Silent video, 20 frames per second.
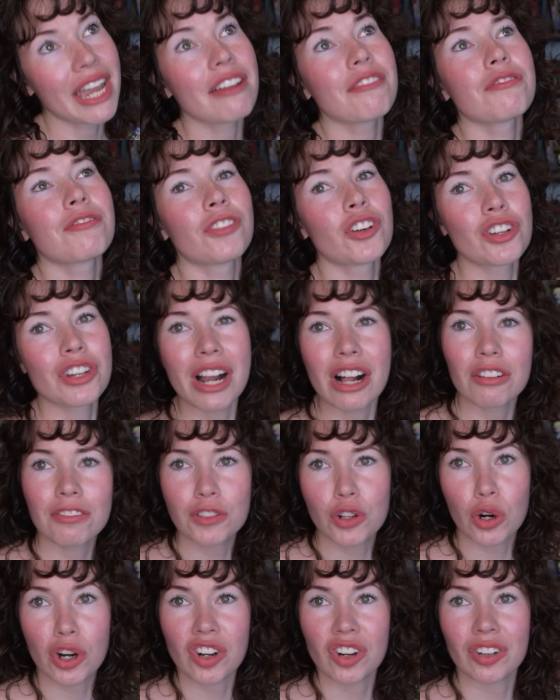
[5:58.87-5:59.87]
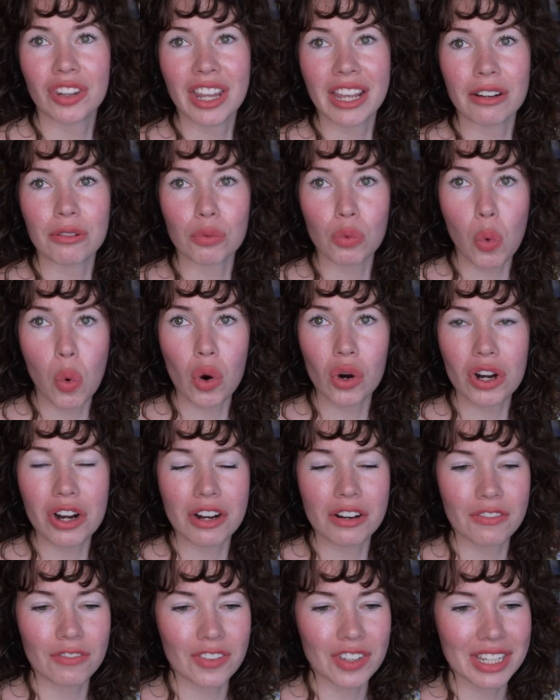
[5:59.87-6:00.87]
And for Nelfgaard, they
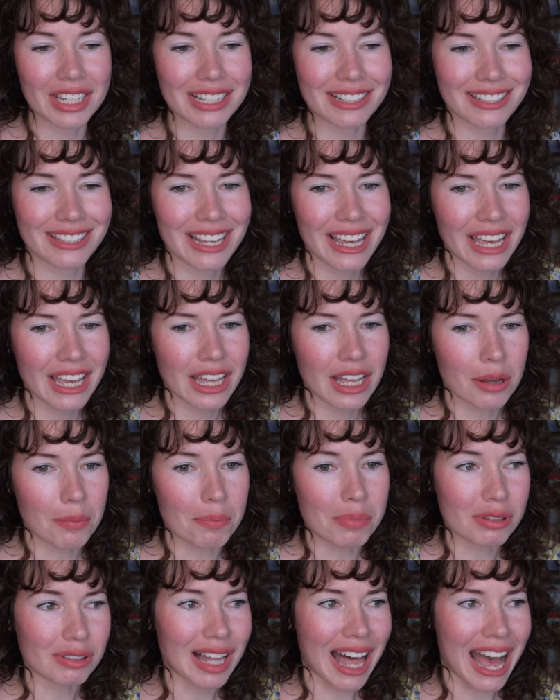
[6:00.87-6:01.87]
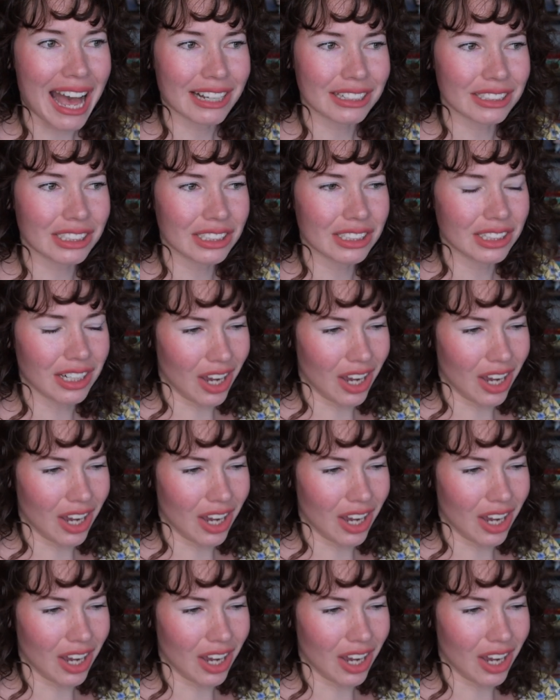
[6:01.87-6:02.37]
wore these black